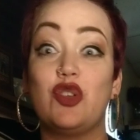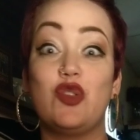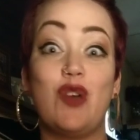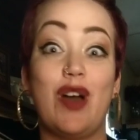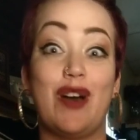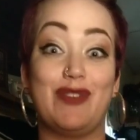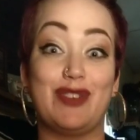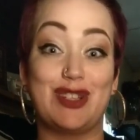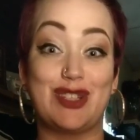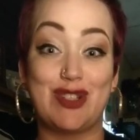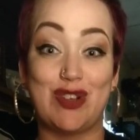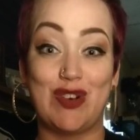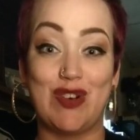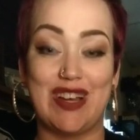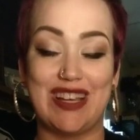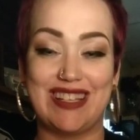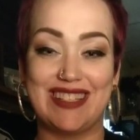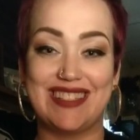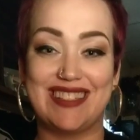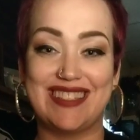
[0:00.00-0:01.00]
you have a
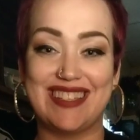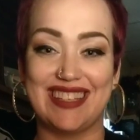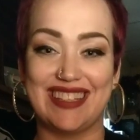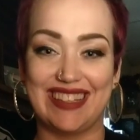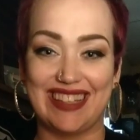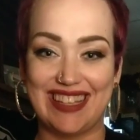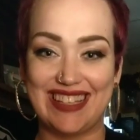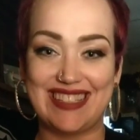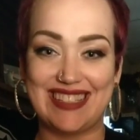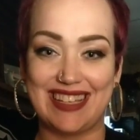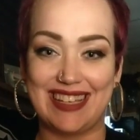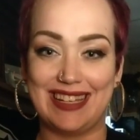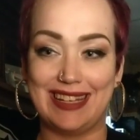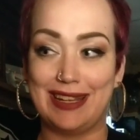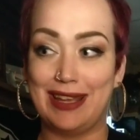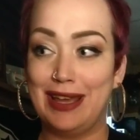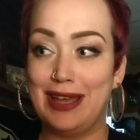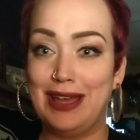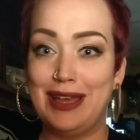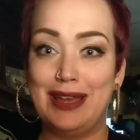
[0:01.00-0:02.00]
choice to
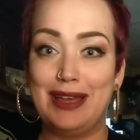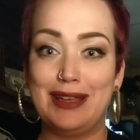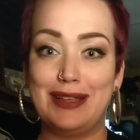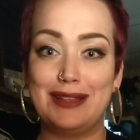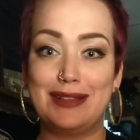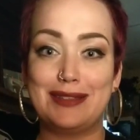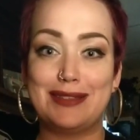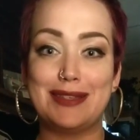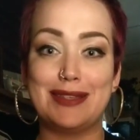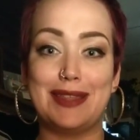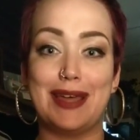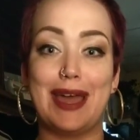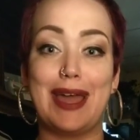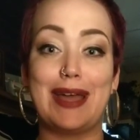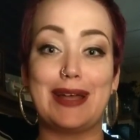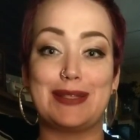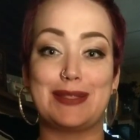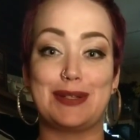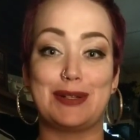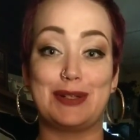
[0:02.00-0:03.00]
listen to the
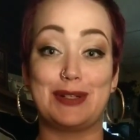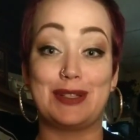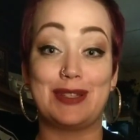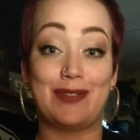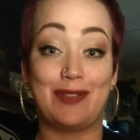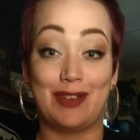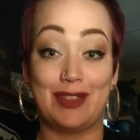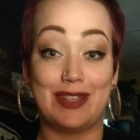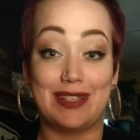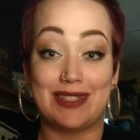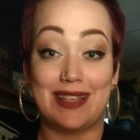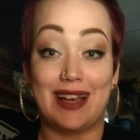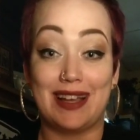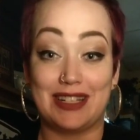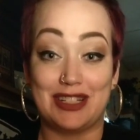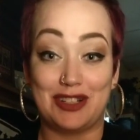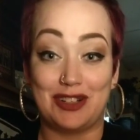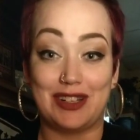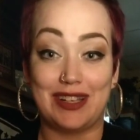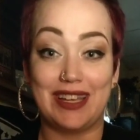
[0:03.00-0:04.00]
answers for the
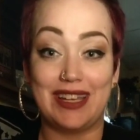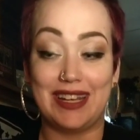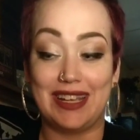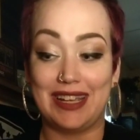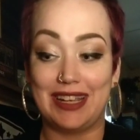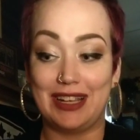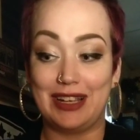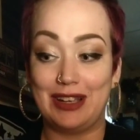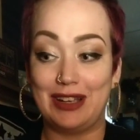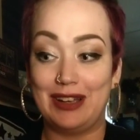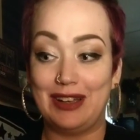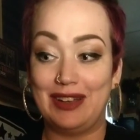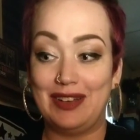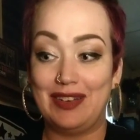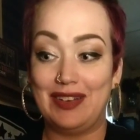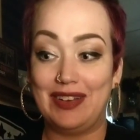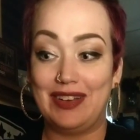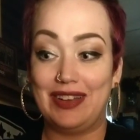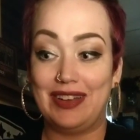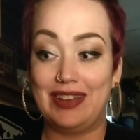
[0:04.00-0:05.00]
signs you're getting
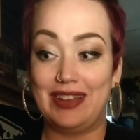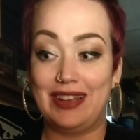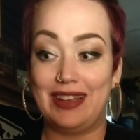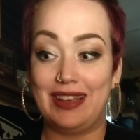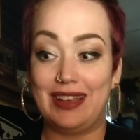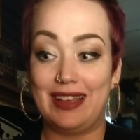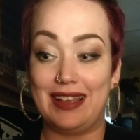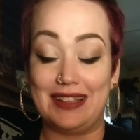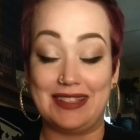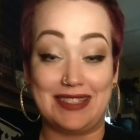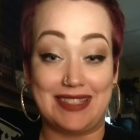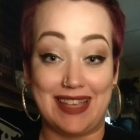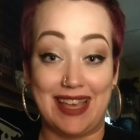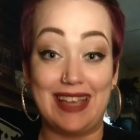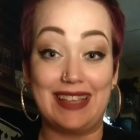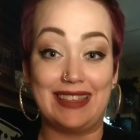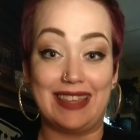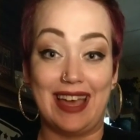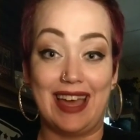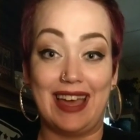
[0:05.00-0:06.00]
and
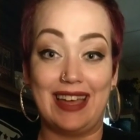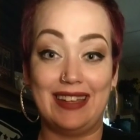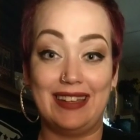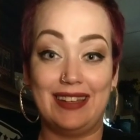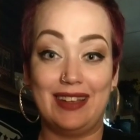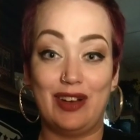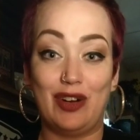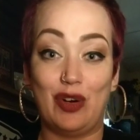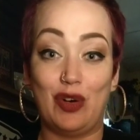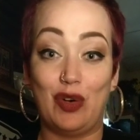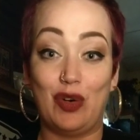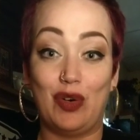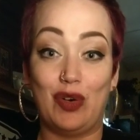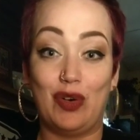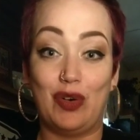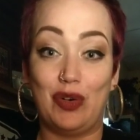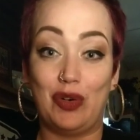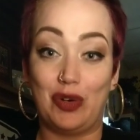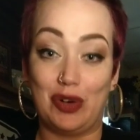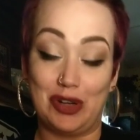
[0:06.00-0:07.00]
take that,
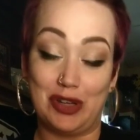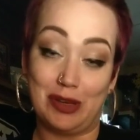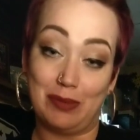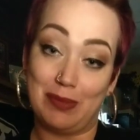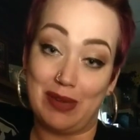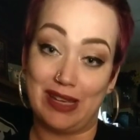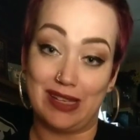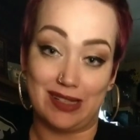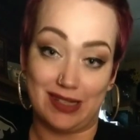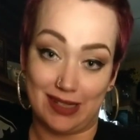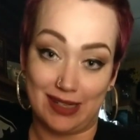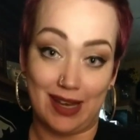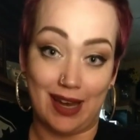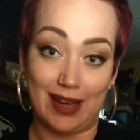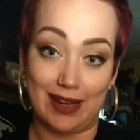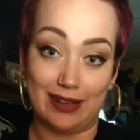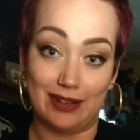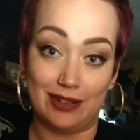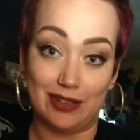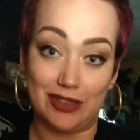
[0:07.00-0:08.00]
or you can be in
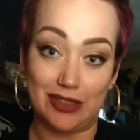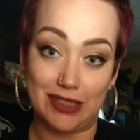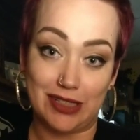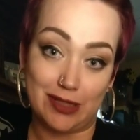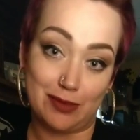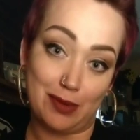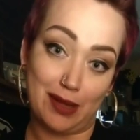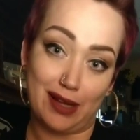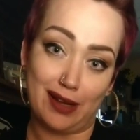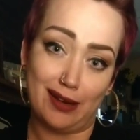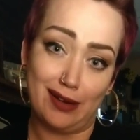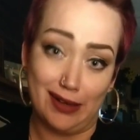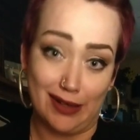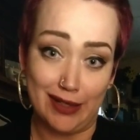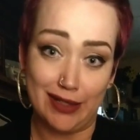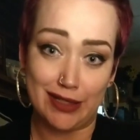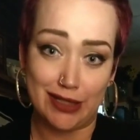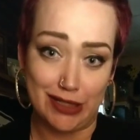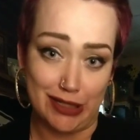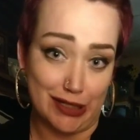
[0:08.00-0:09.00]
denial and just be like,
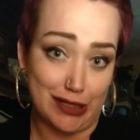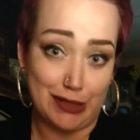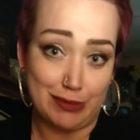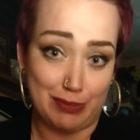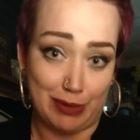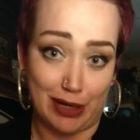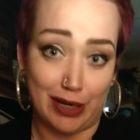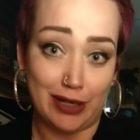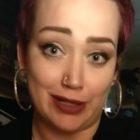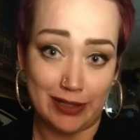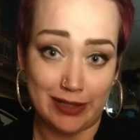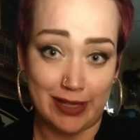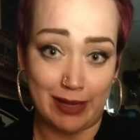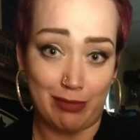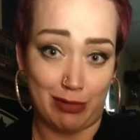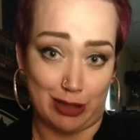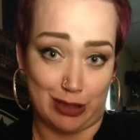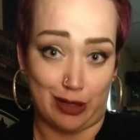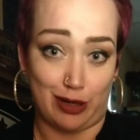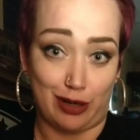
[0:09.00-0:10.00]
oh, she put on a
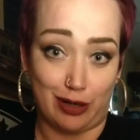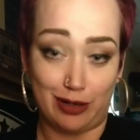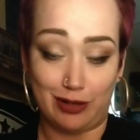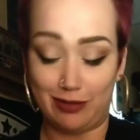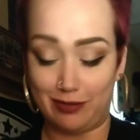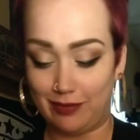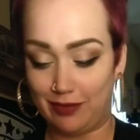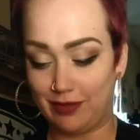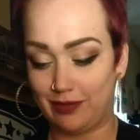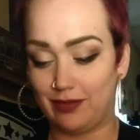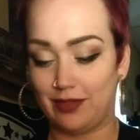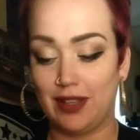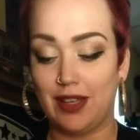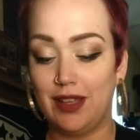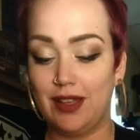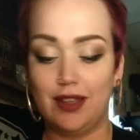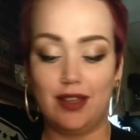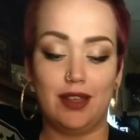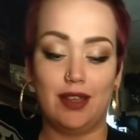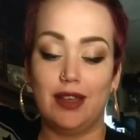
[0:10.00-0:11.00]
zebra shirt.
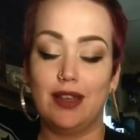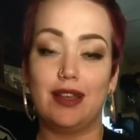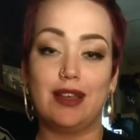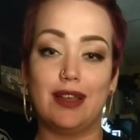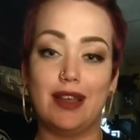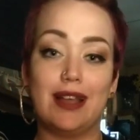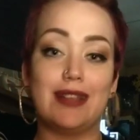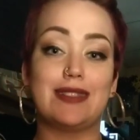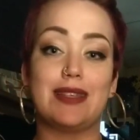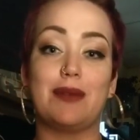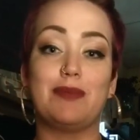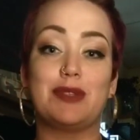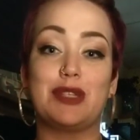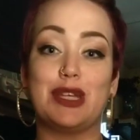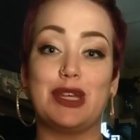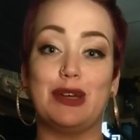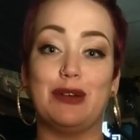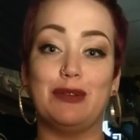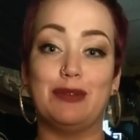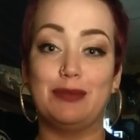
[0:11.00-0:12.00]
It's up
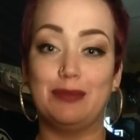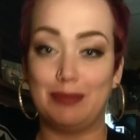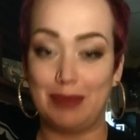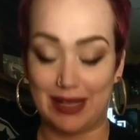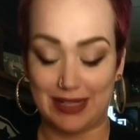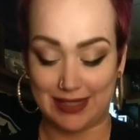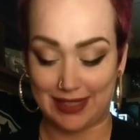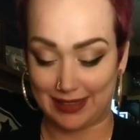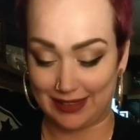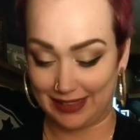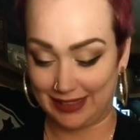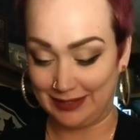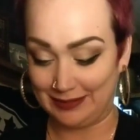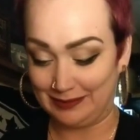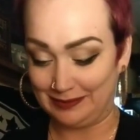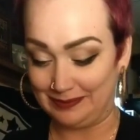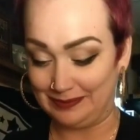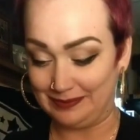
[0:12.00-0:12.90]
to you, basically.